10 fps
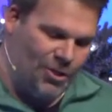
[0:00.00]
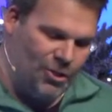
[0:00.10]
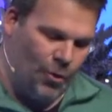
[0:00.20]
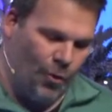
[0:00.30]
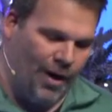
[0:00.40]

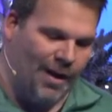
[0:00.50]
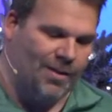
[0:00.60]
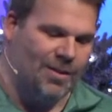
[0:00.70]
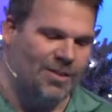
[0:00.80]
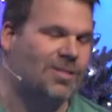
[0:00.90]

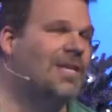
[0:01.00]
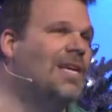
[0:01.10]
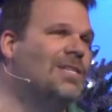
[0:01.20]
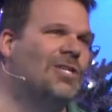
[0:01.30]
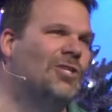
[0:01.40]
during this
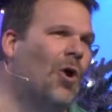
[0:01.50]
season.